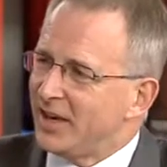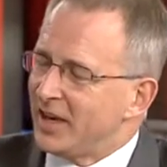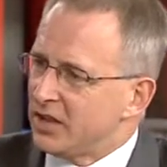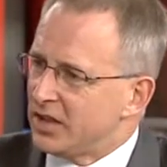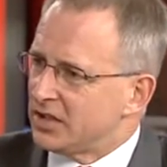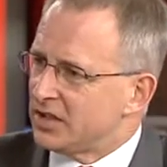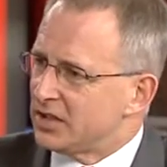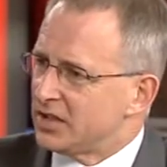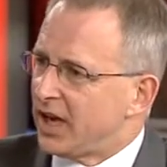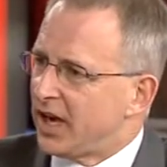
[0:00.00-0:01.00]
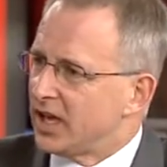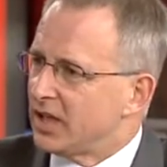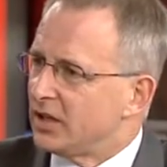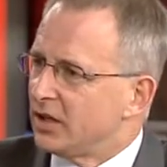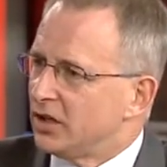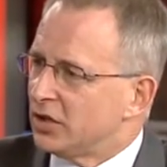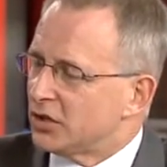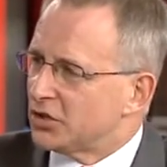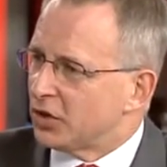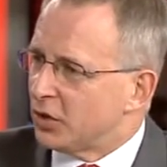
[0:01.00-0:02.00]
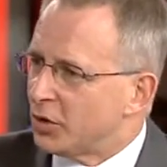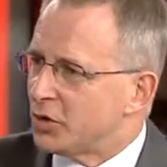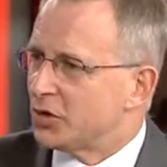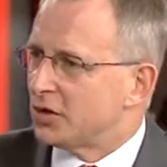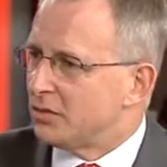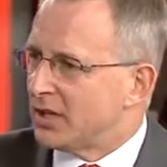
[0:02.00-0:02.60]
this is a solution